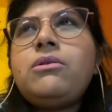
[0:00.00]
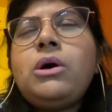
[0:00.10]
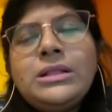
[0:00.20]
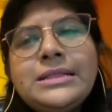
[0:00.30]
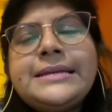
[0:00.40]

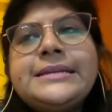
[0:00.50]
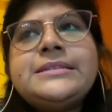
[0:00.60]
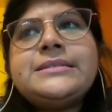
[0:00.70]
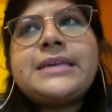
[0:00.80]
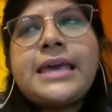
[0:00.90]
All
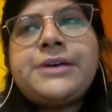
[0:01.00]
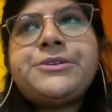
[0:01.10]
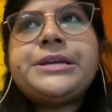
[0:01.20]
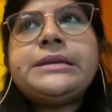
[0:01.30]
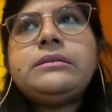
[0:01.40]
these
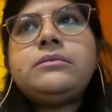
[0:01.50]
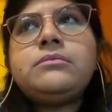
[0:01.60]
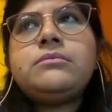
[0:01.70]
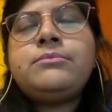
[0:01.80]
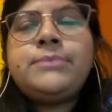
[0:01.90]
carry
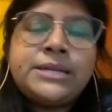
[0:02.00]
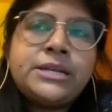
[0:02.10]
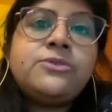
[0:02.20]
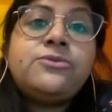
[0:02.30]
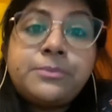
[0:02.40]

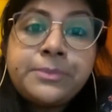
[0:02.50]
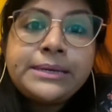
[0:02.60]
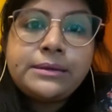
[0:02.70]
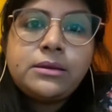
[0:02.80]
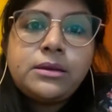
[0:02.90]
meaning for
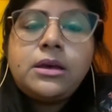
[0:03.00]
me.